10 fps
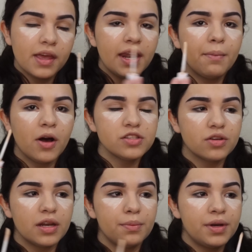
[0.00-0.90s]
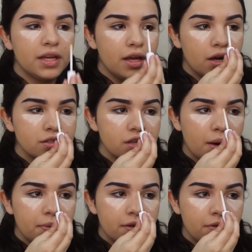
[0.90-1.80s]
And I'm also going to bring it on
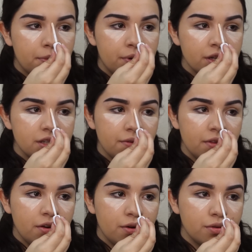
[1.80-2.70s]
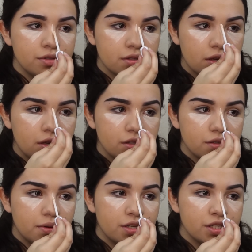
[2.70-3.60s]
top of the bridge of the nose
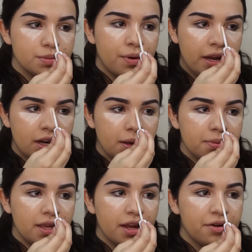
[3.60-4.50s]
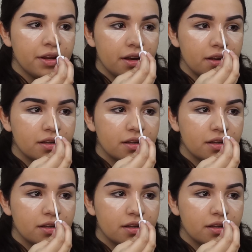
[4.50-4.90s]
so we can just brighten up the area.